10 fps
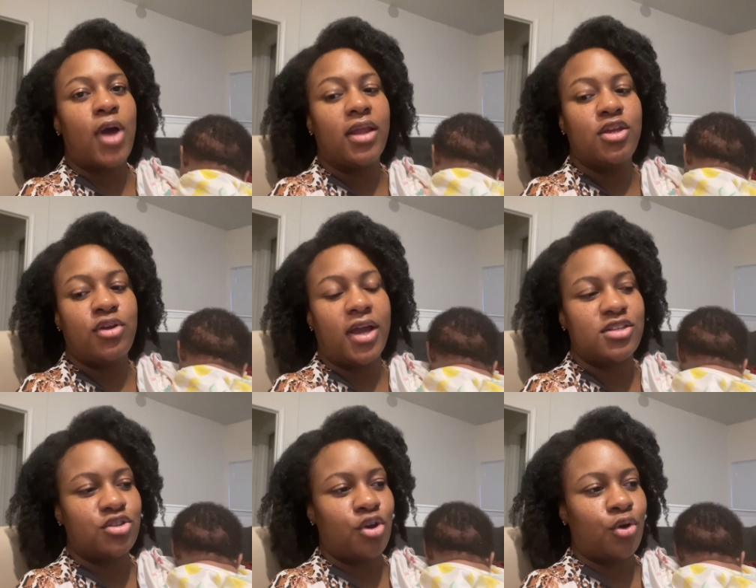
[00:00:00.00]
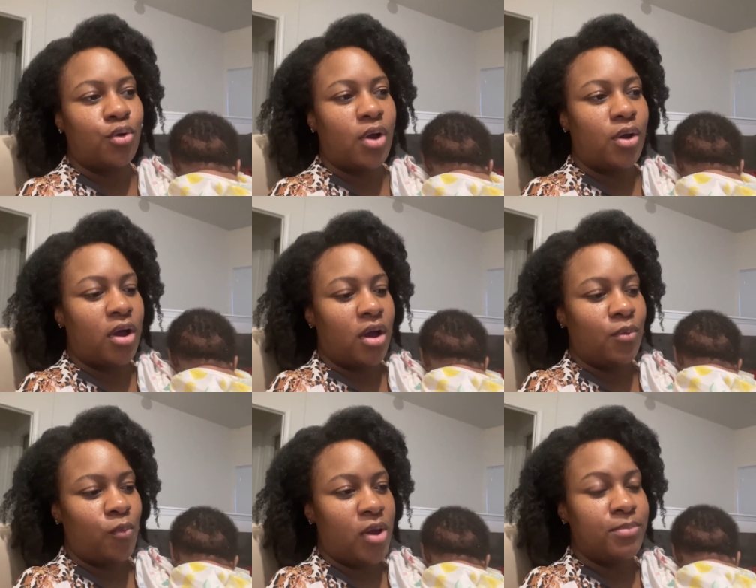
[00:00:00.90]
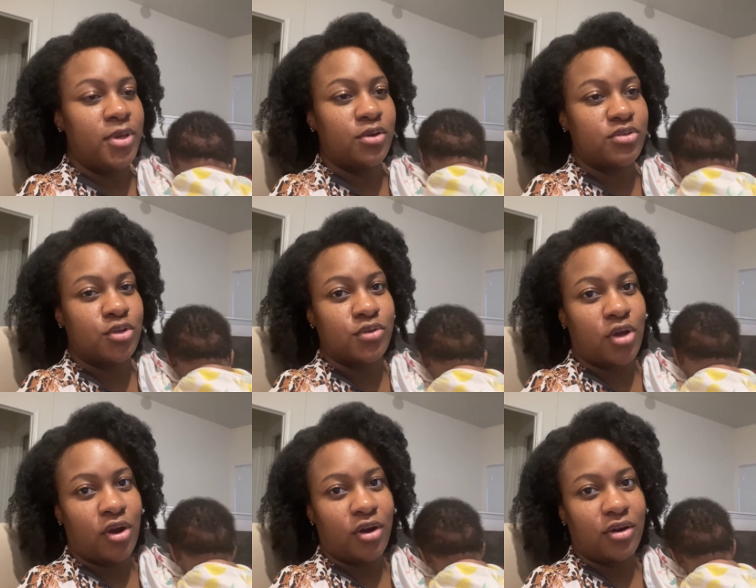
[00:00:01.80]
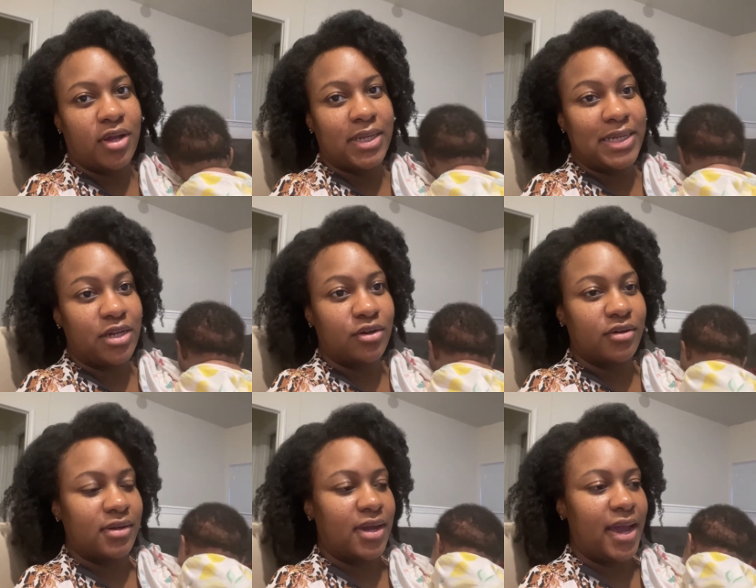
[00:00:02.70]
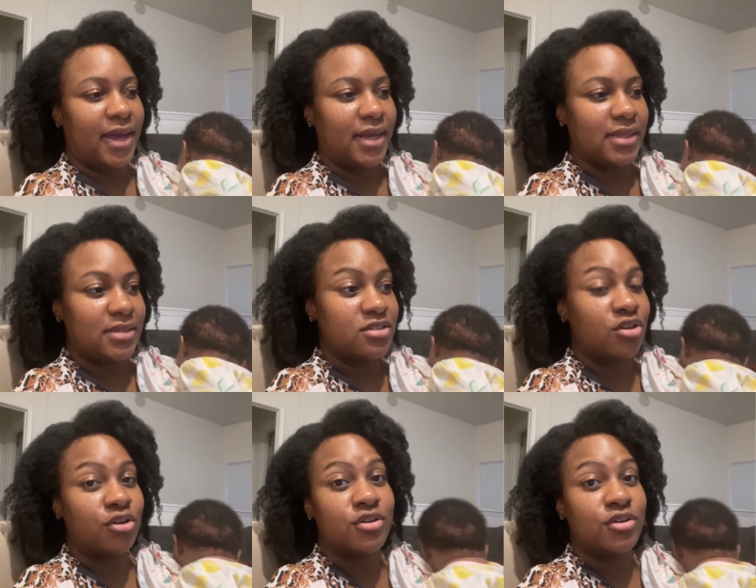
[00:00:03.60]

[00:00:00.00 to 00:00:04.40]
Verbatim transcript: let you guys know uh, what meals those are later. I gotta get these girls